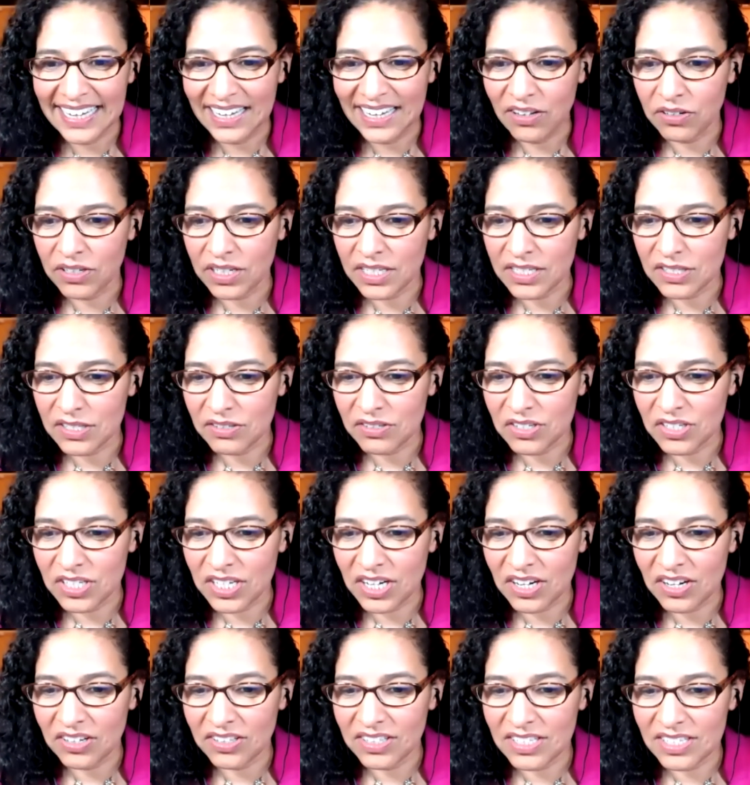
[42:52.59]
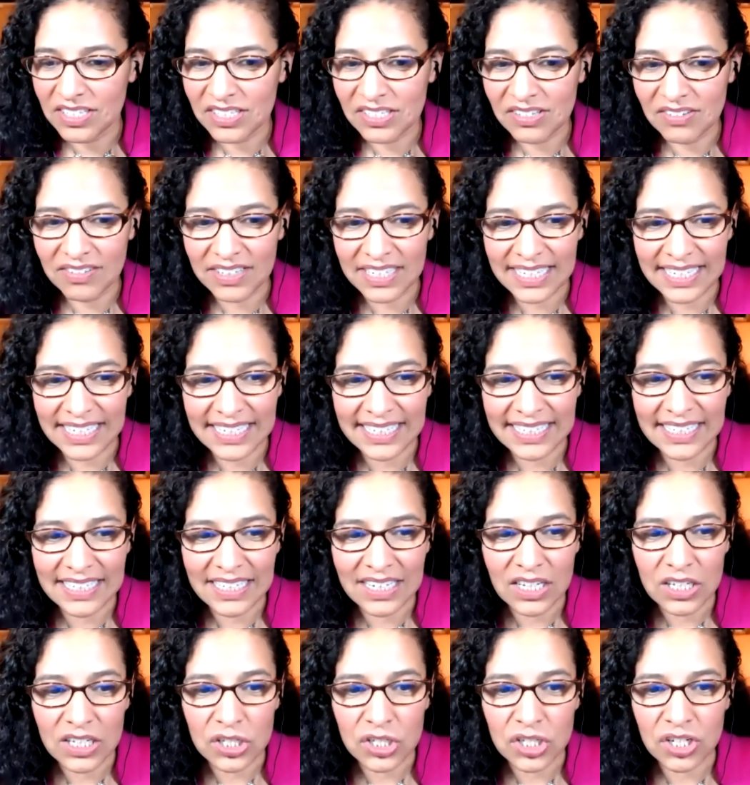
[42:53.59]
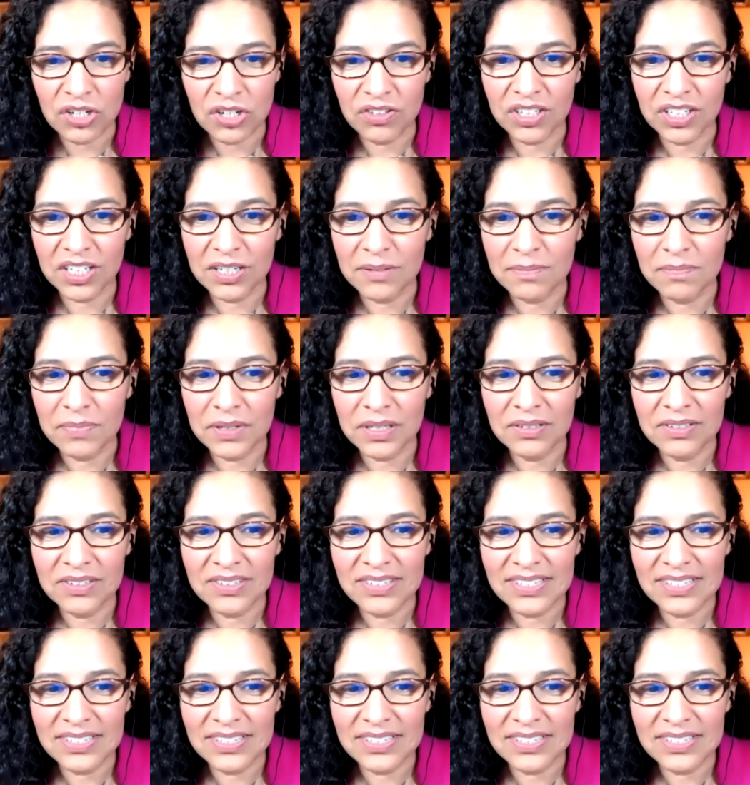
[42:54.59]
Okay, so share the screen, share the computer